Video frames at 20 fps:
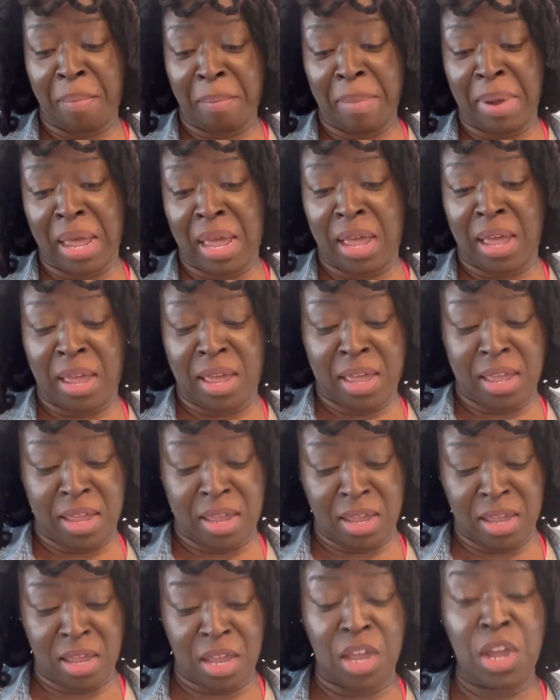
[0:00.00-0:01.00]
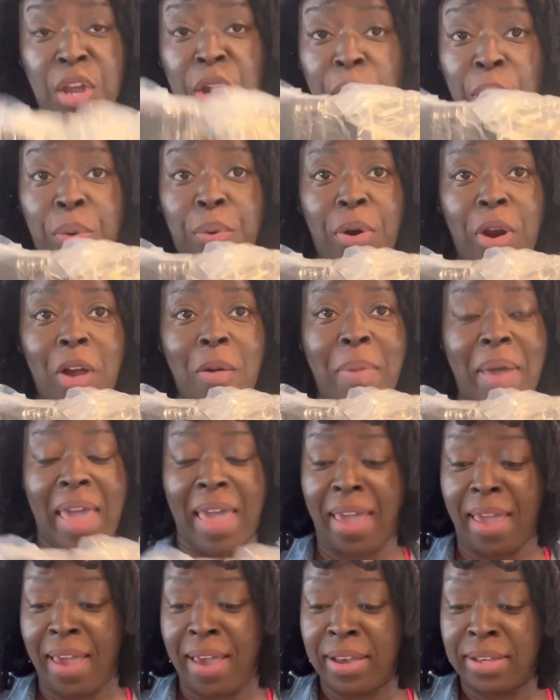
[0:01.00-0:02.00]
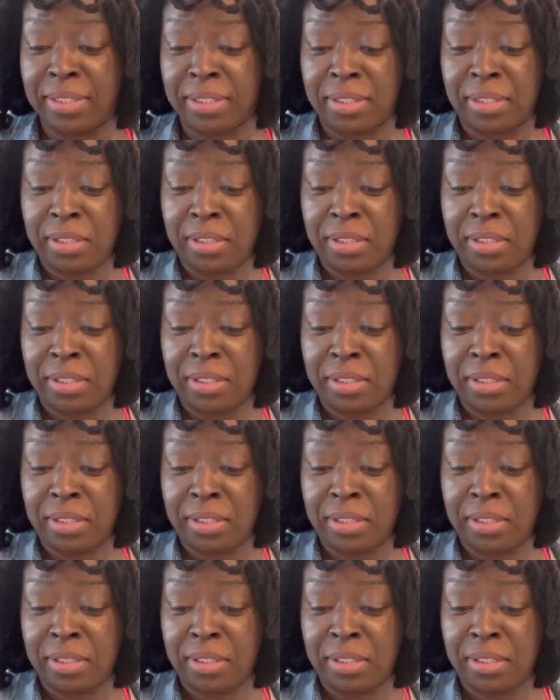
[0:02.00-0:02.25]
my grow bags